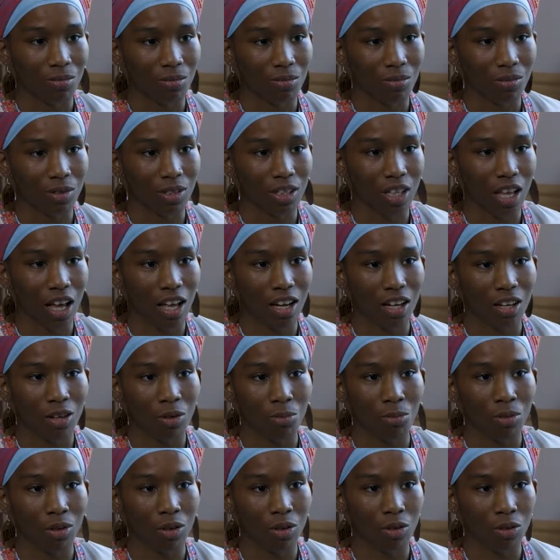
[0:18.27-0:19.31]
There's a lot of
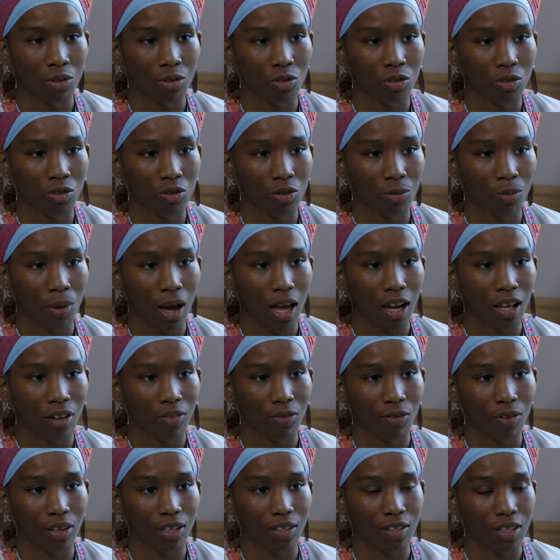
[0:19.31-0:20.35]
abuse, traumatic
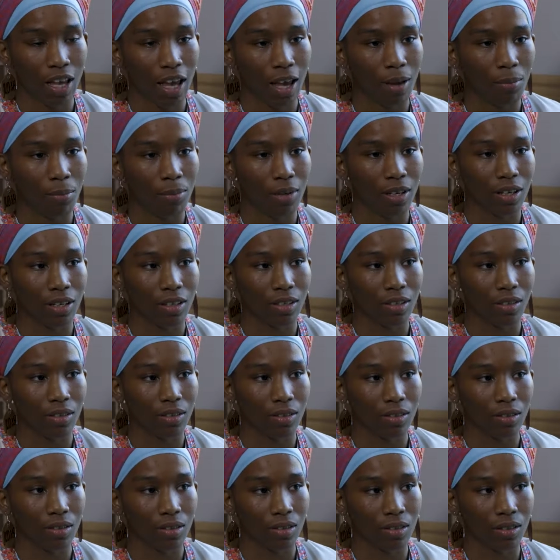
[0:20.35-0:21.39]
events happening.
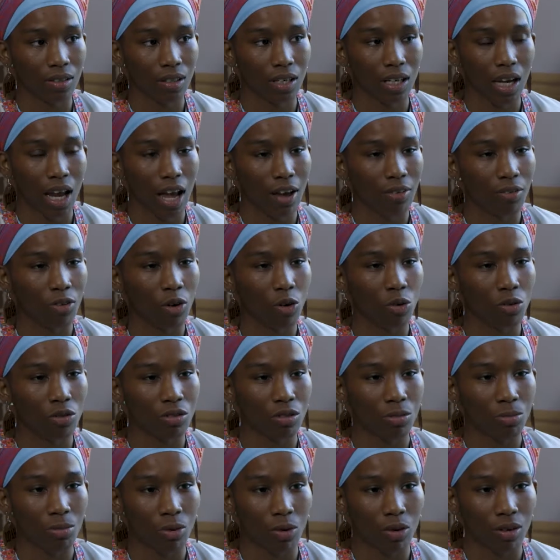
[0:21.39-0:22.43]
I didn't have no
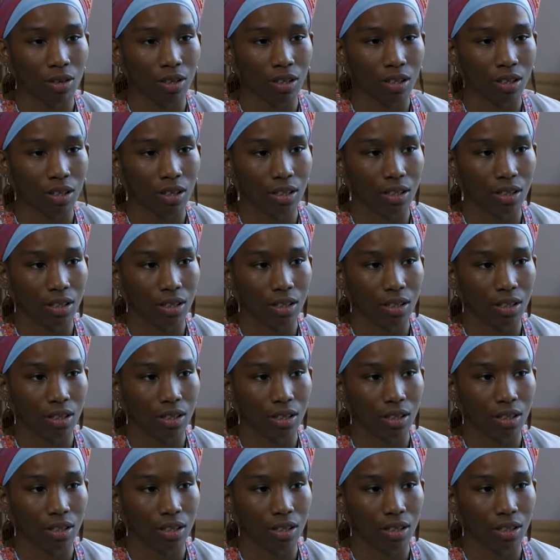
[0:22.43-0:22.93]
support,